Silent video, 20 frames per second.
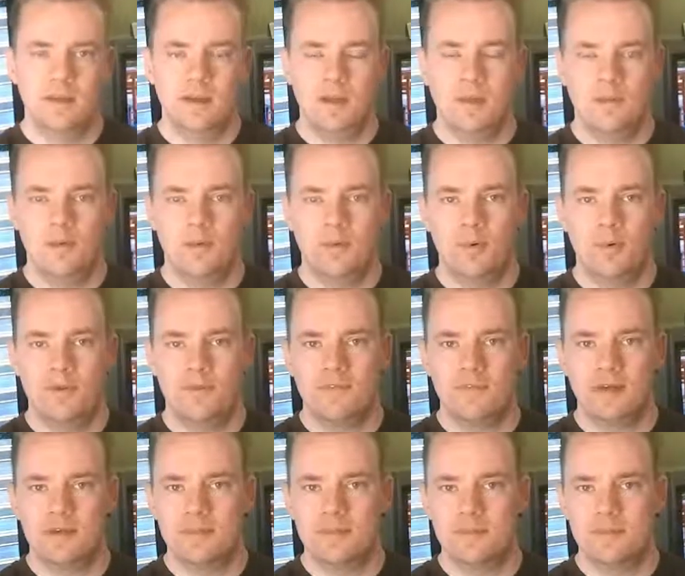
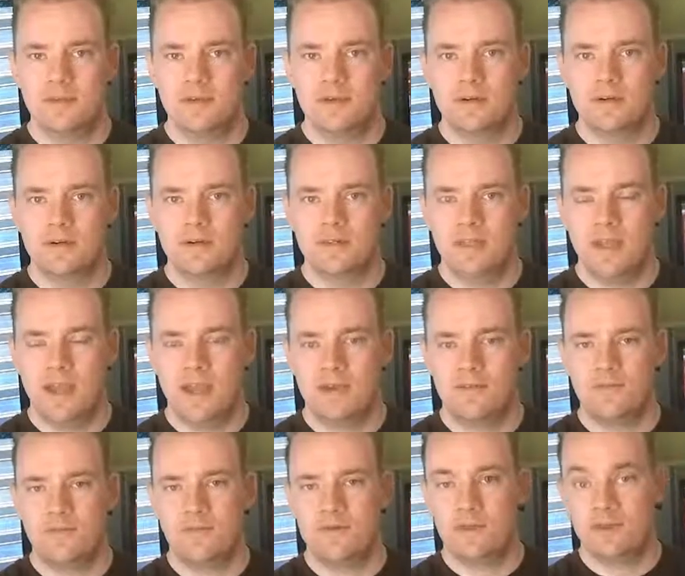3.5mm
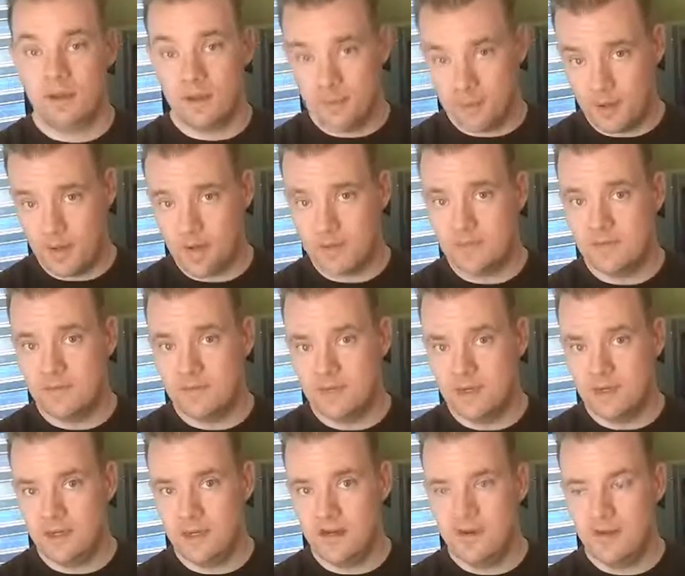jack for the composite
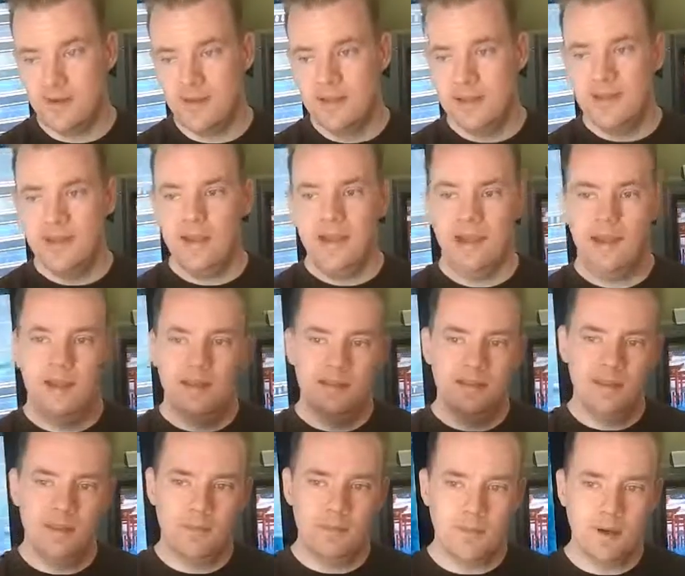video
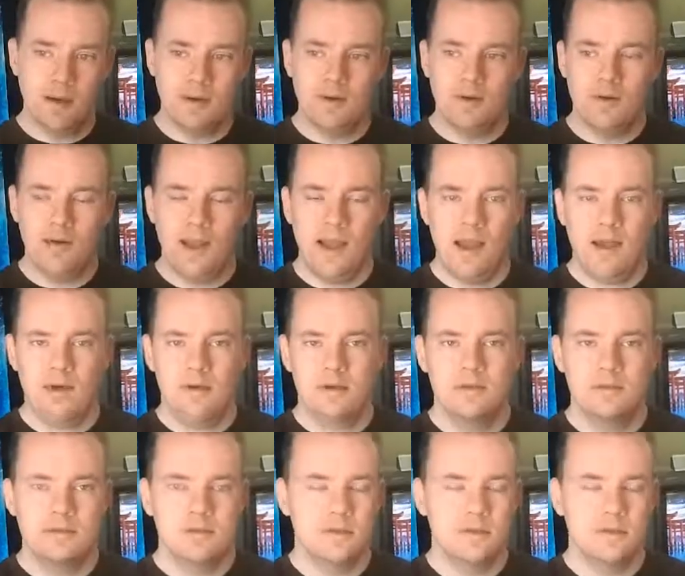and the mono out.